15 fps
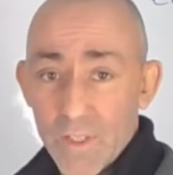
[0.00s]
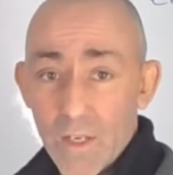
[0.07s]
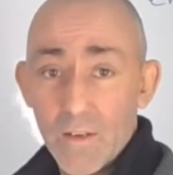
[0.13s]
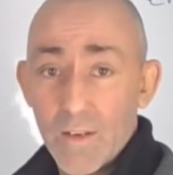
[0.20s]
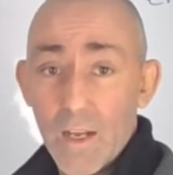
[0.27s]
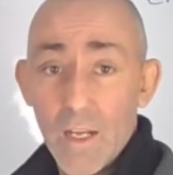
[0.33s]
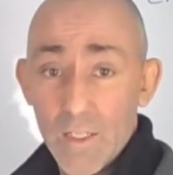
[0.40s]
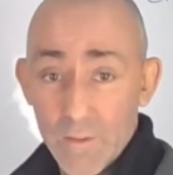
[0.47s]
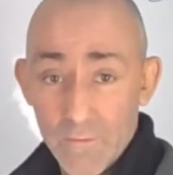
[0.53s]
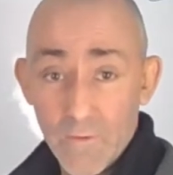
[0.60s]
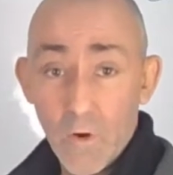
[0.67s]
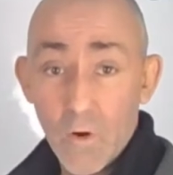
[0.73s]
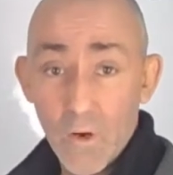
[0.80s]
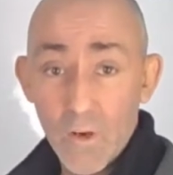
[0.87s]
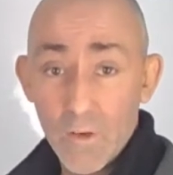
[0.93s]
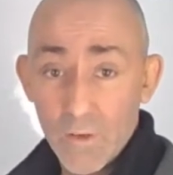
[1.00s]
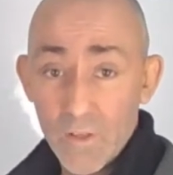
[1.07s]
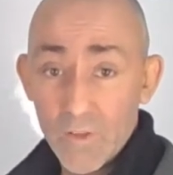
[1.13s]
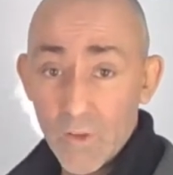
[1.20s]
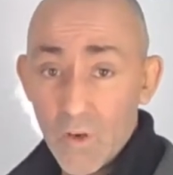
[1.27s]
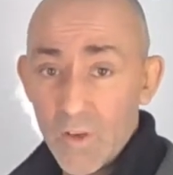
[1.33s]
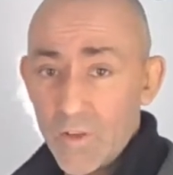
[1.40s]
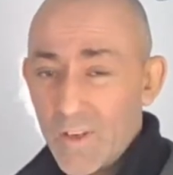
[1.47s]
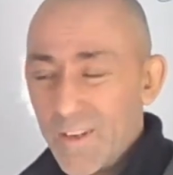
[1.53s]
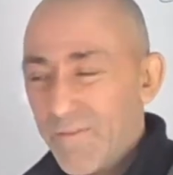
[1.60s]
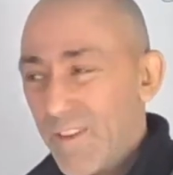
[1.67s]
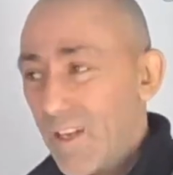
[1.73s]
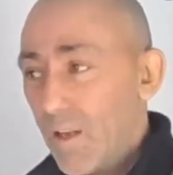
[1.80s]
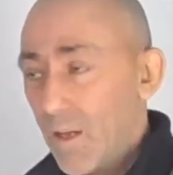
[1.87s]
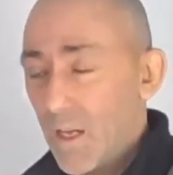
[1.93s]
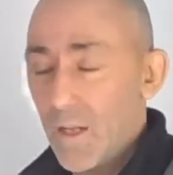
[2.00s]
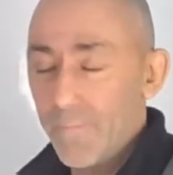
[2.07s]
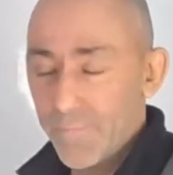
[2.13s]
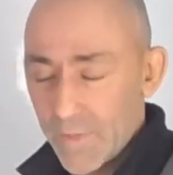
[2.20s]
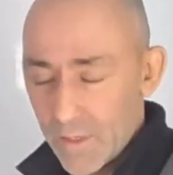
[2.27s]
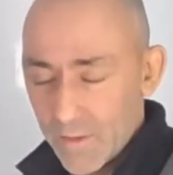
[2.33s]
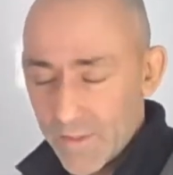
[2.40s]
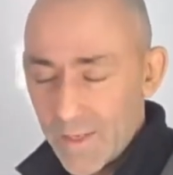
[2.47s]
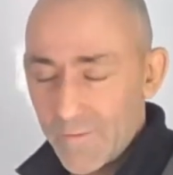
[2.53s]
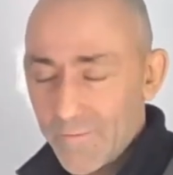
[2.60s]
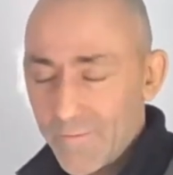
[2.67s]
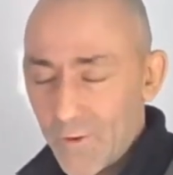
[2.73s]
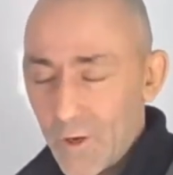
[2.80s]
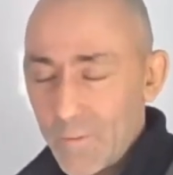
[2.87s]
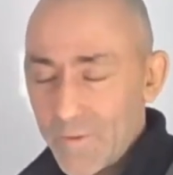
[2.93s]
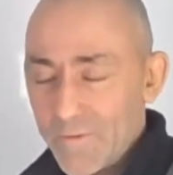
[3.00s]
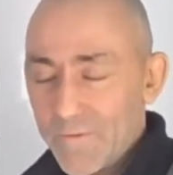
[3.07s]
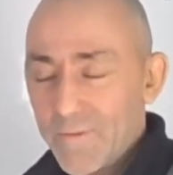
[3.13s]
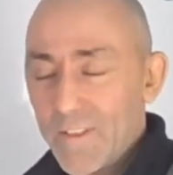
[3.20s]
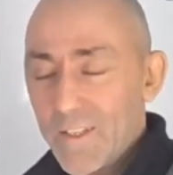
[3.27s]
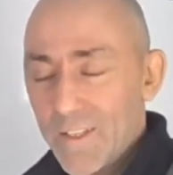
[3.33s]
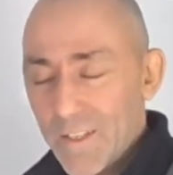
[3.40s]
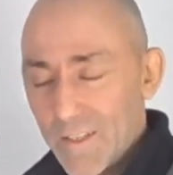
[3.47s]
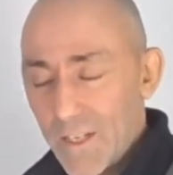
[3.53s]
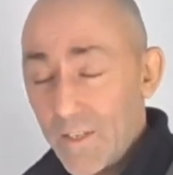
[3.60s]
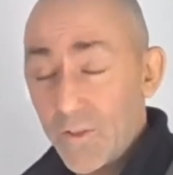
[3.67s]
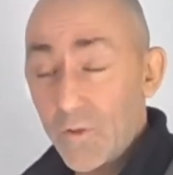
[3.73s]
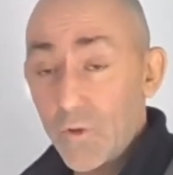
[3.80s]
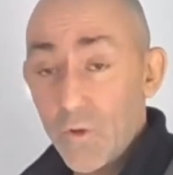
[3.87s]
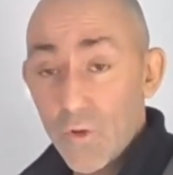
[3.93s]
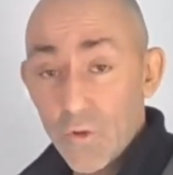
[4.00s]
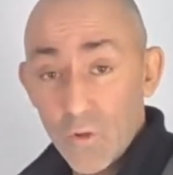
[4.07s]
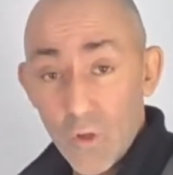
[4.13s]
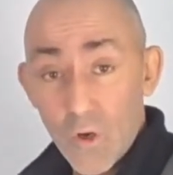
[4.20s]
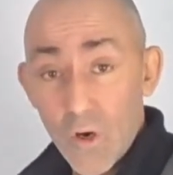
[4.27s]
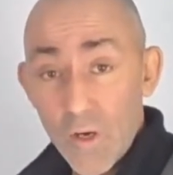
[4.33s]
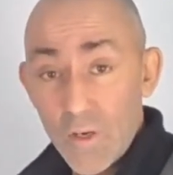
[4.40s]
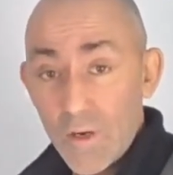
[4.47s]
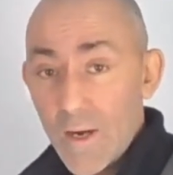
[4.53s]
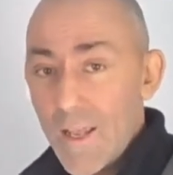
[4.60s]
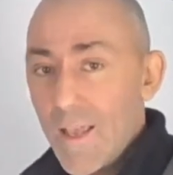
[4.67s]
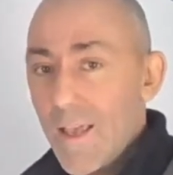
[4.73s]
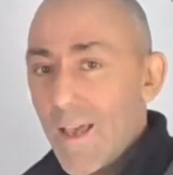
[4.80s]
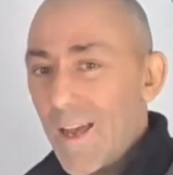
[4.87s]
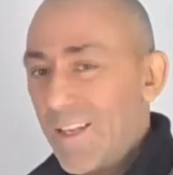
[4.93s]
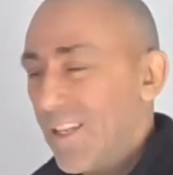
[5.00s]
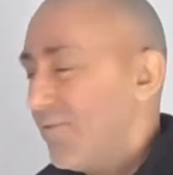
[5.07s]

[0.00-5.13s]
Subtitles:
certain kinds of disorder, and if they certain forms of institutional order, and